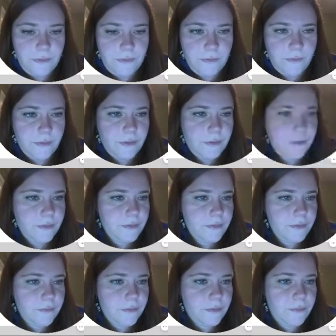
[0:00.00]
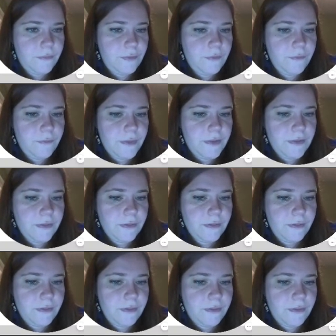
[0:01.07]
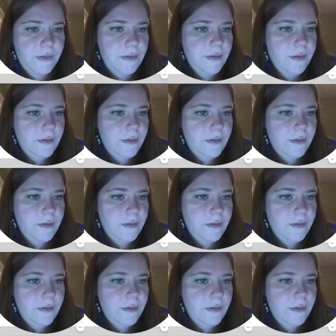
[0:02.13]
door to remove material.